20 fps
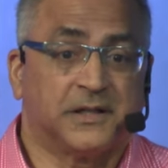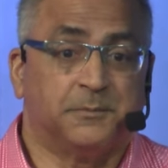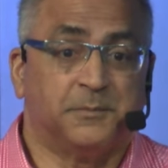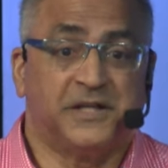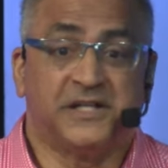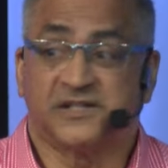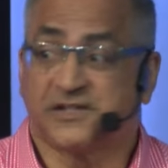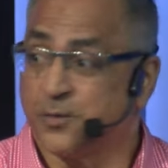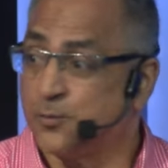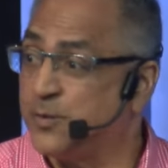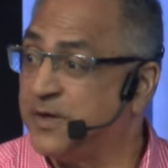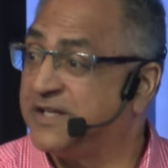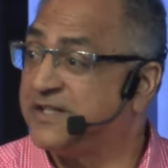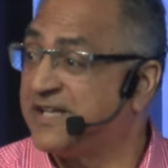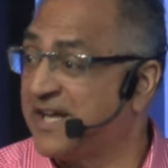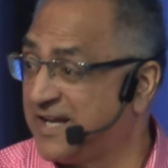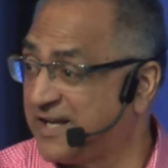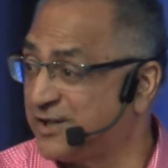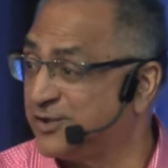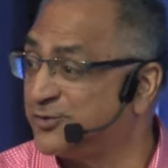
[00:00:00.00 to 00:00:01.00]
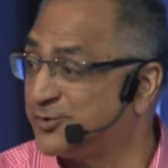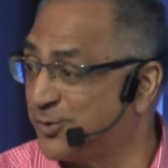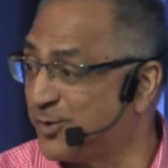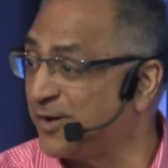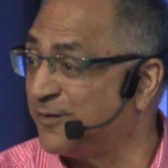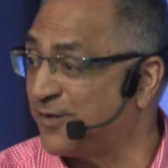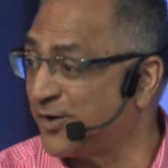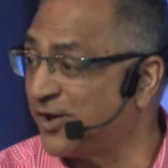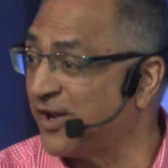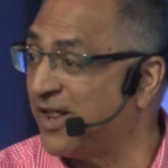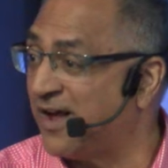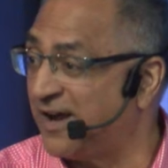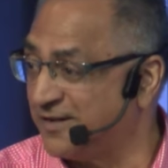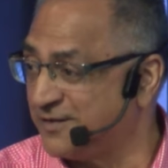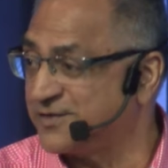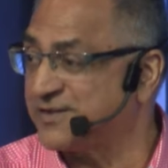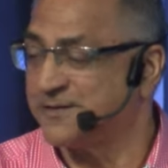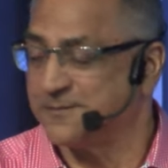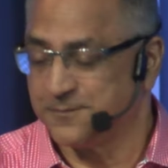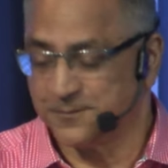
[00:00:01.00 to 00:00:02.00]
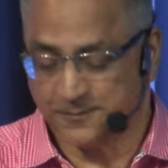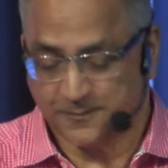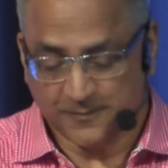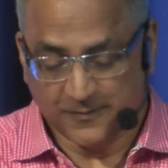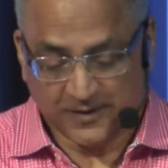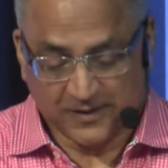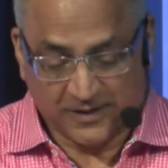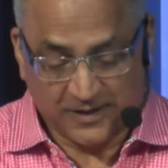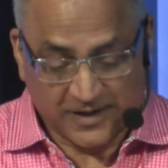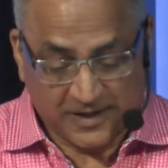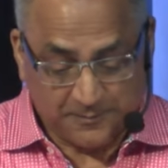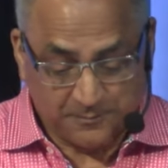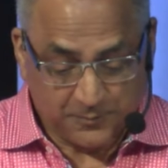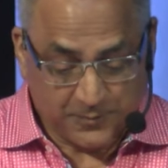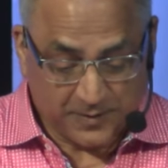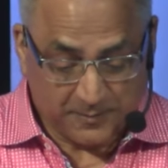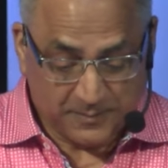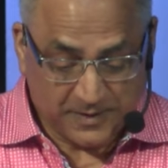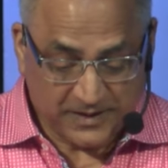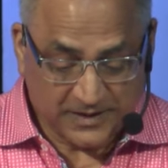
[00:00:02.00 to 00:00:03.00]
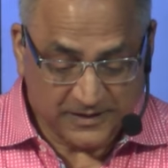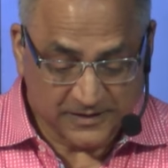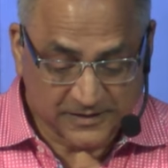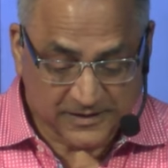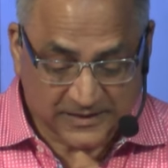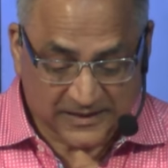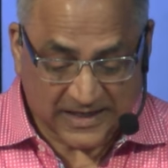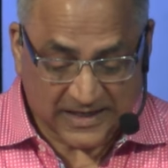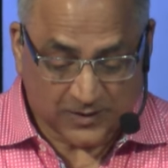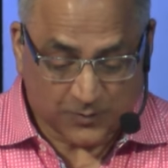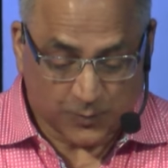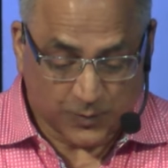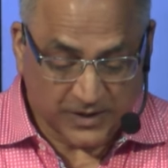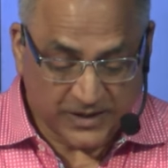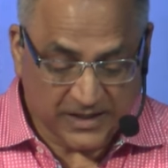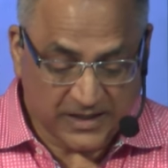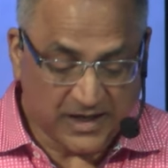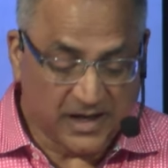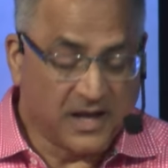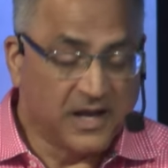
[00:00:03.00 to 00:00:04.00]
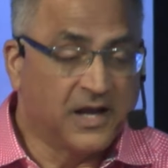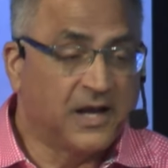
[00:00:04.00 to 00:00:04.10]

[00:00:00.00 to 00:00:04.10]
it means that we take control of our lives. It, it means that we